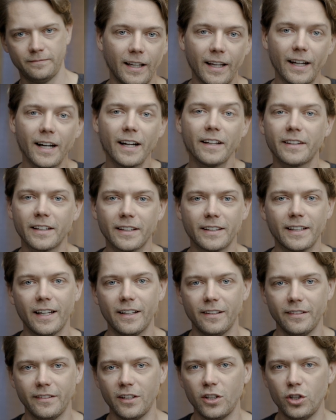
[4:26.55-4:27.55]
And I think
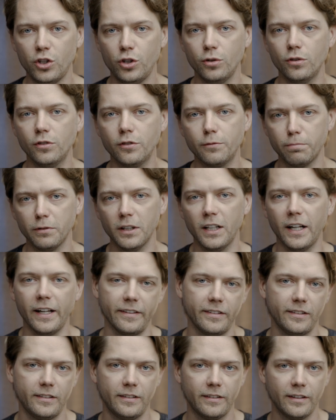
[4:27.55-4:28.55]
that is a huge
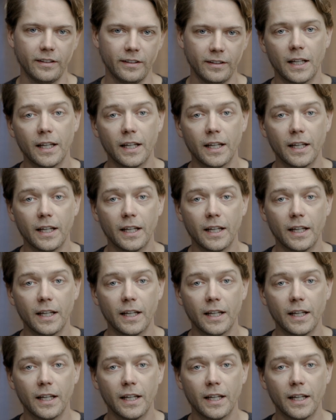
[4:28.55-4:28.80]
plus.